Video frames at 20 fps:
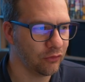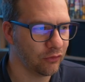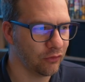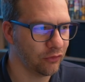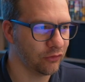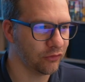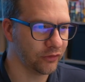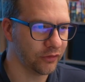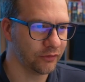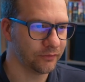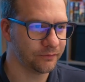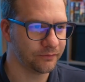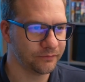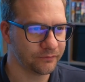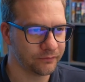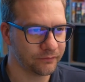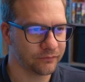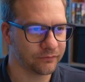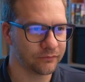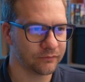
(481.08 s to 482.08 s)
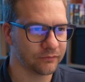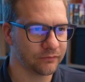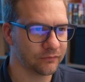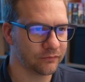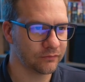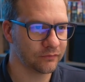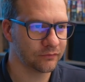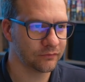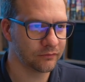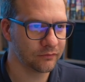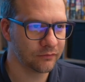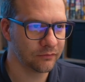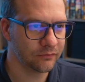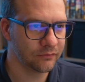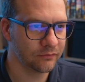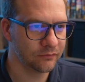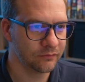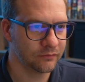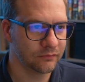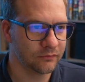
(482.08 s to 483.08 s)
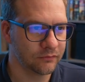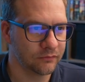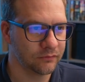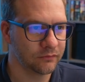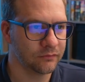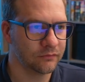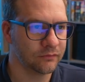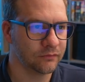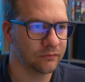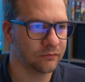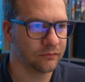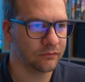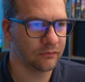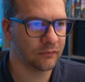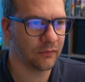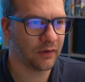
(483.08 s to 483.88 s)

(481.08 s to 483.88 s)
(silent)